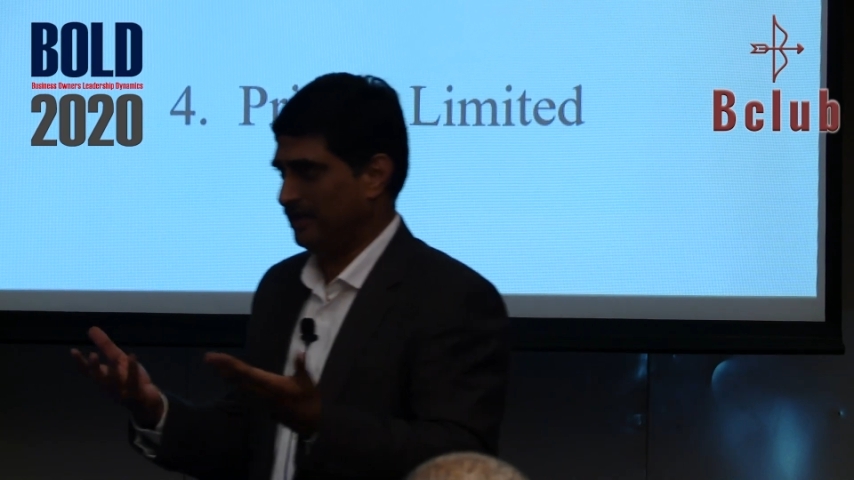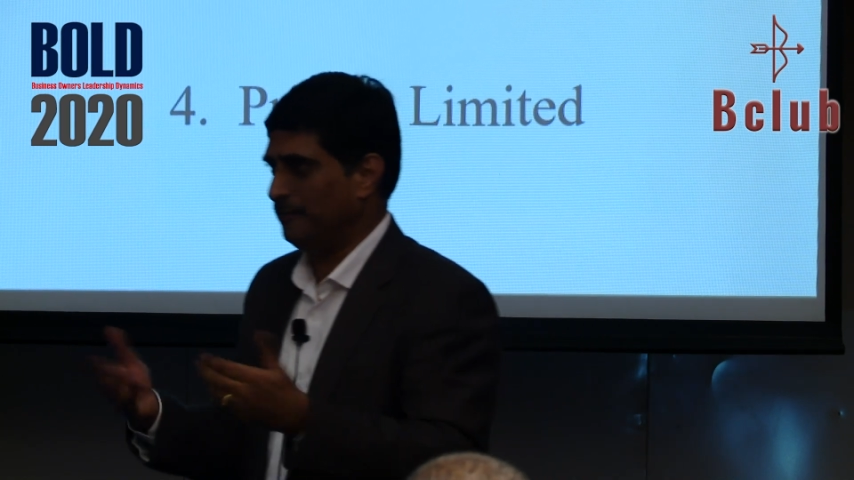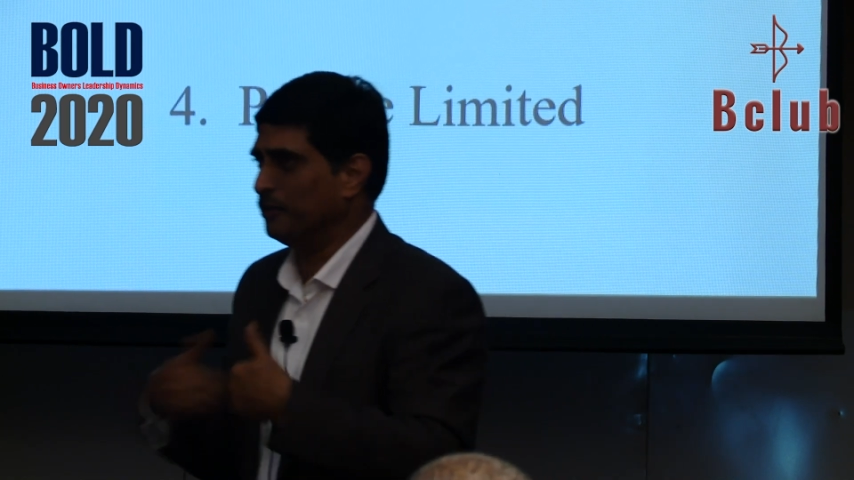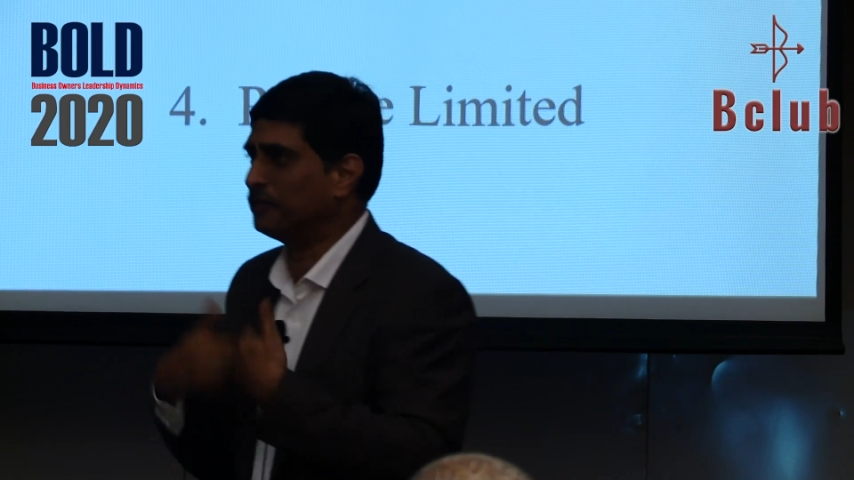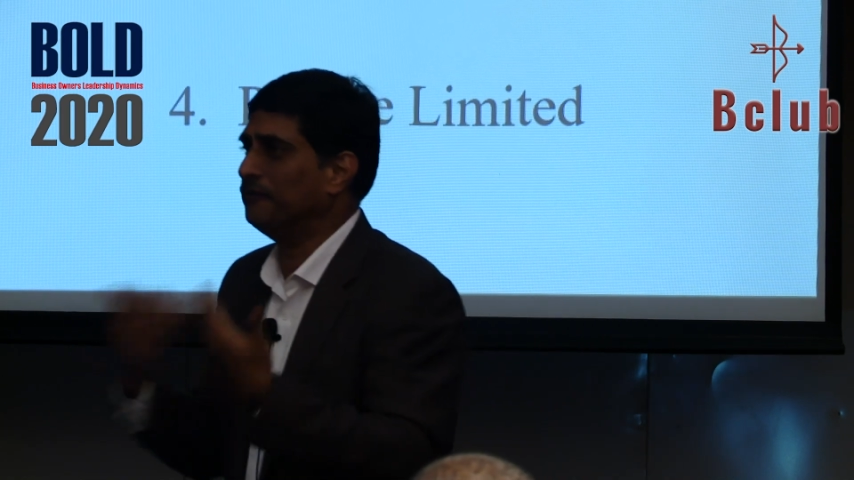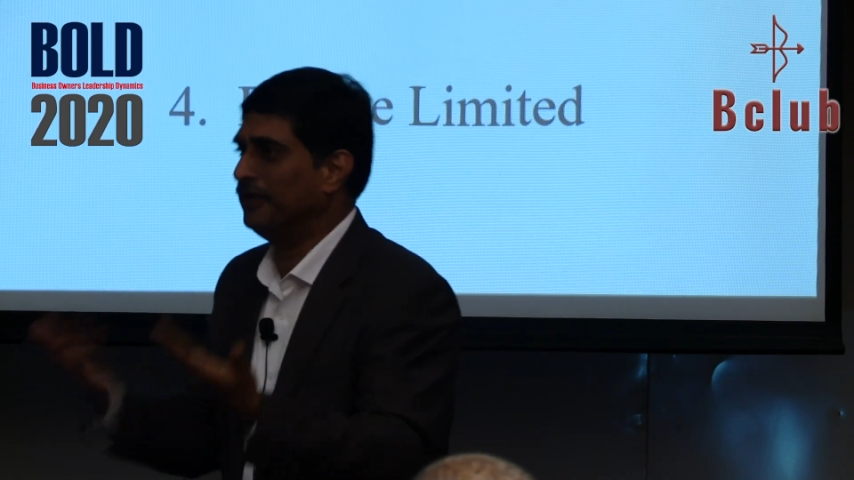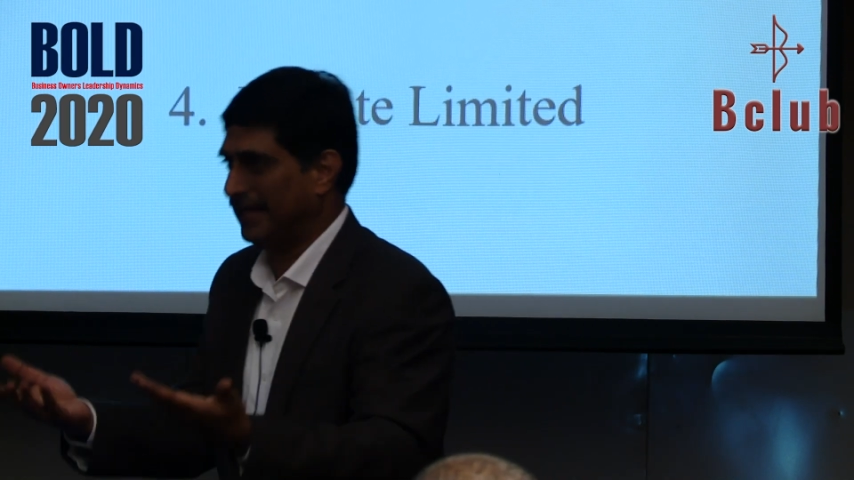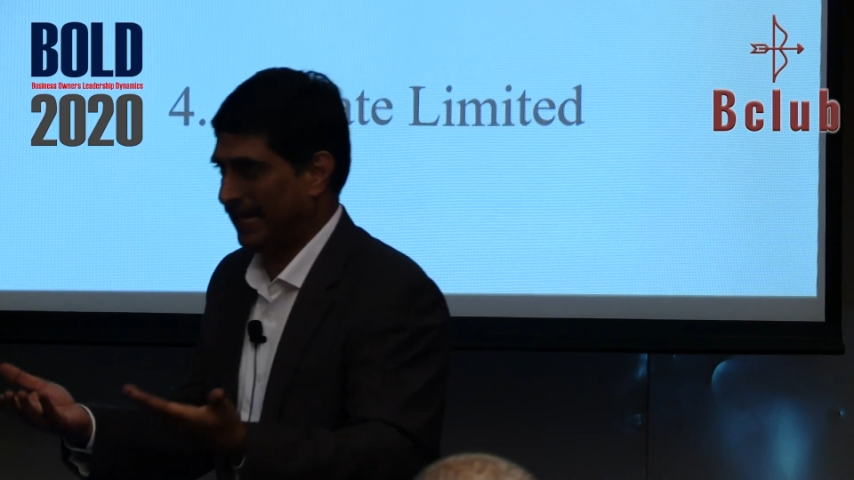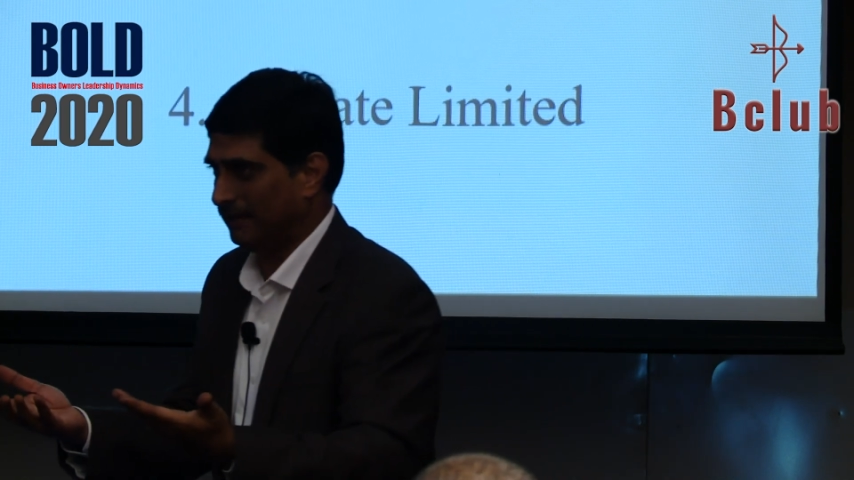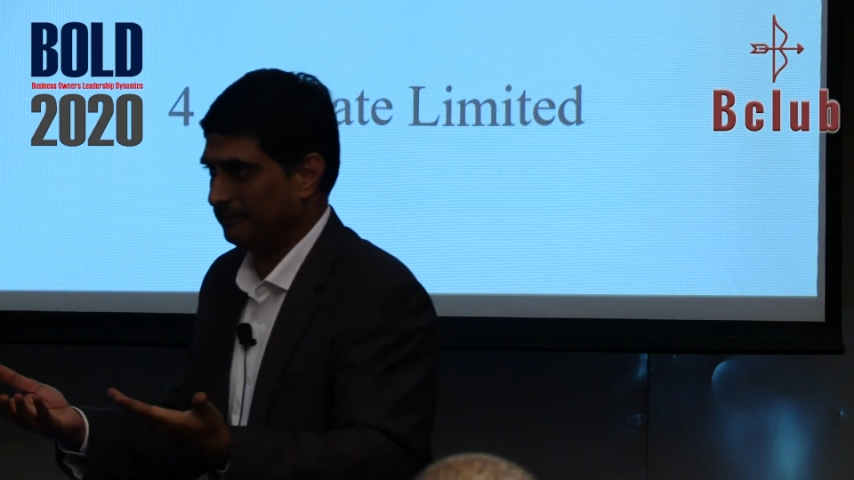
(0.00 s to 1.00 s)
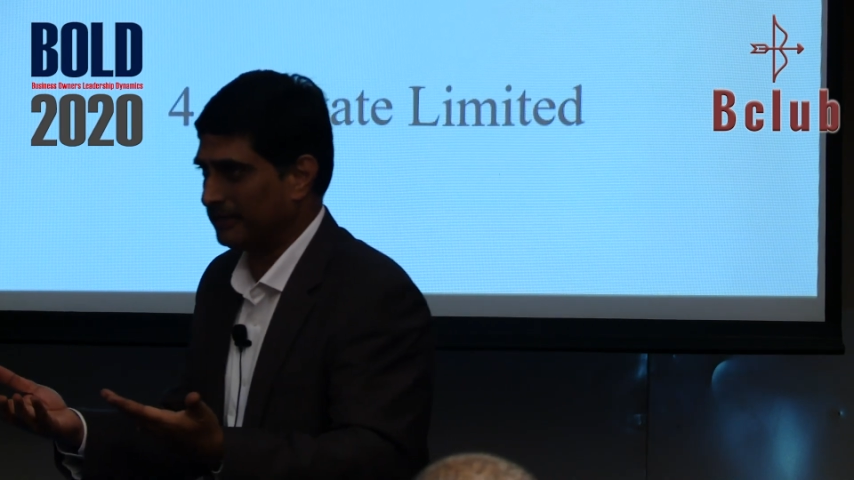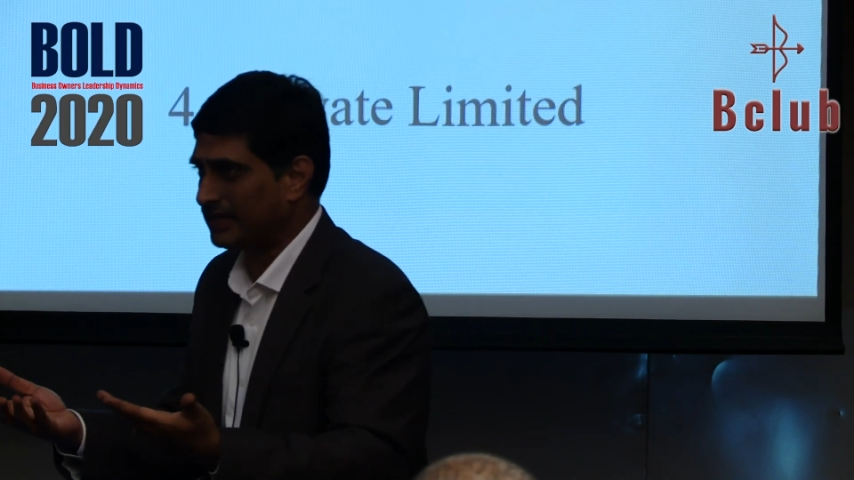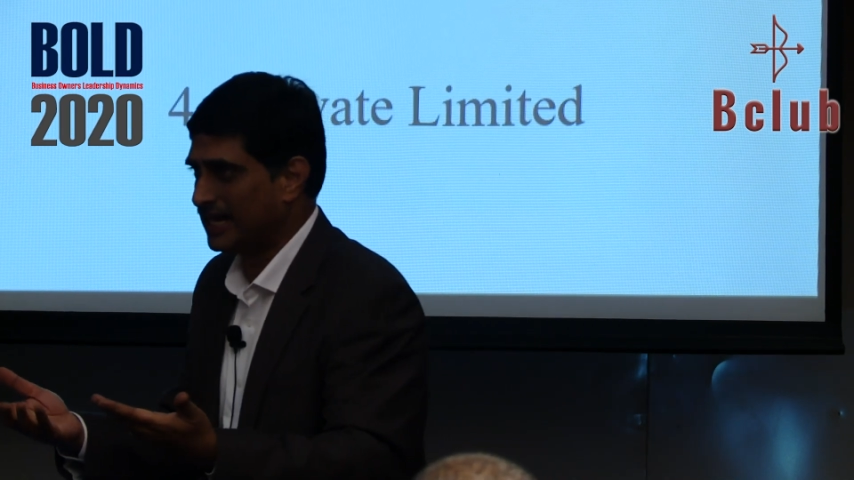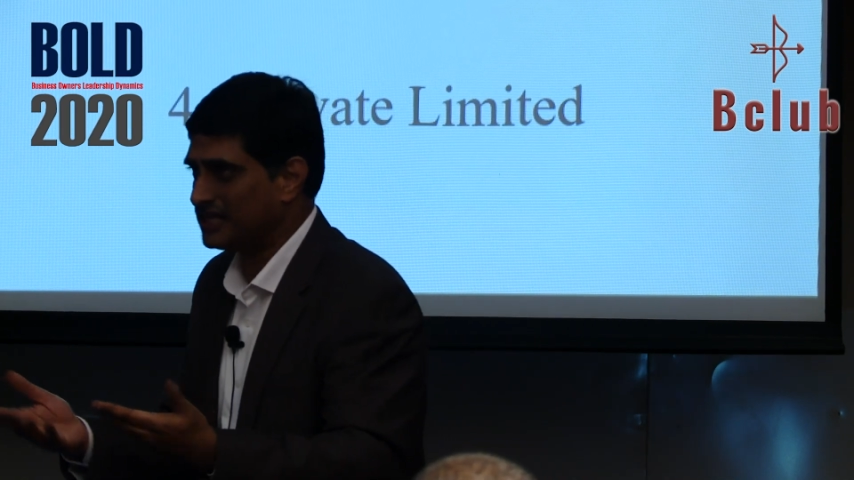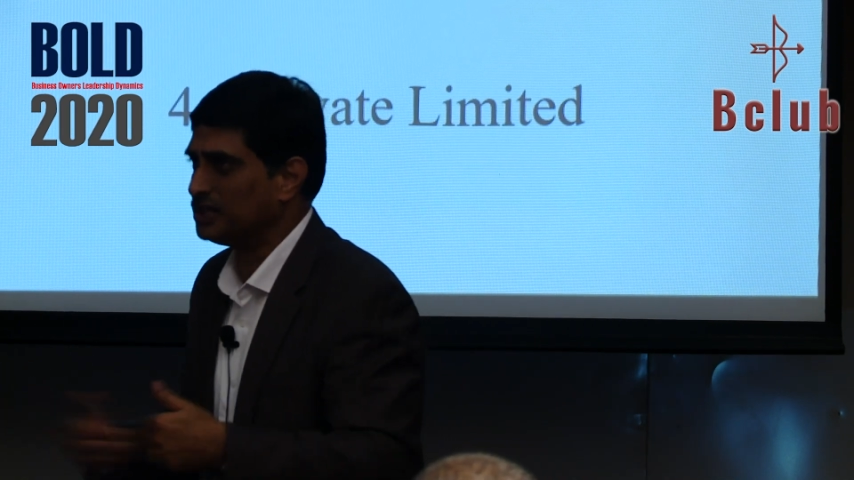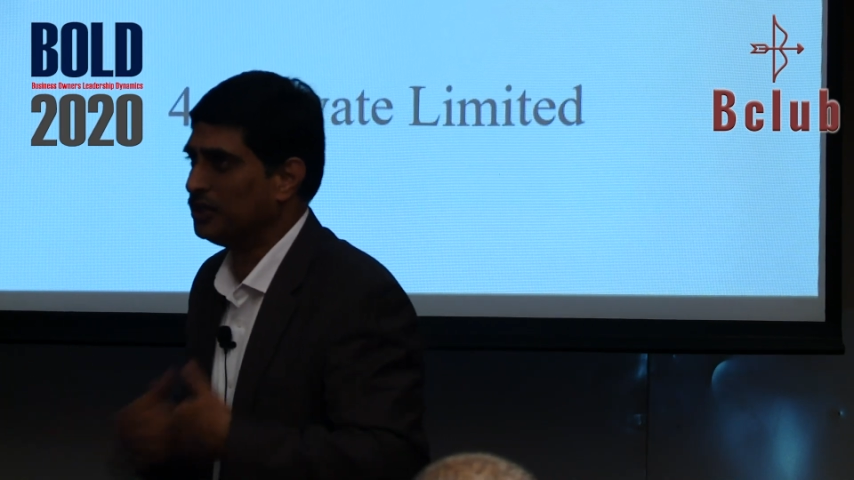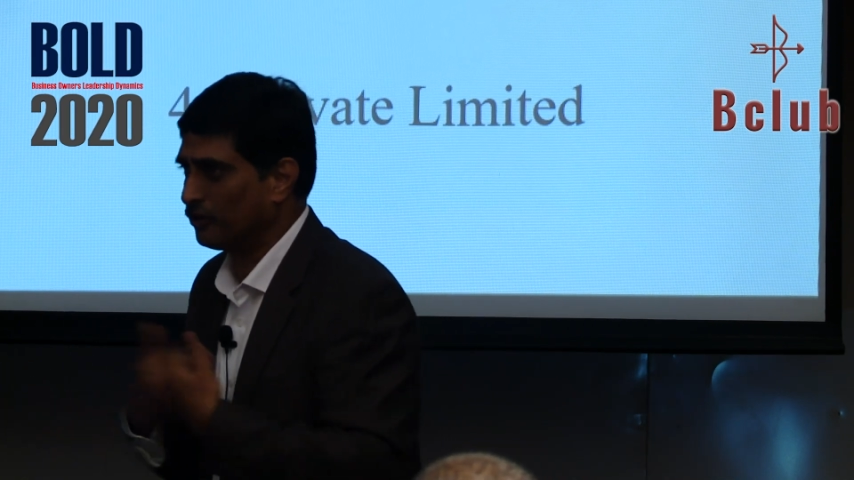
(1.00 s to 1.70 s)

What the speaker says: a beautiful name, because in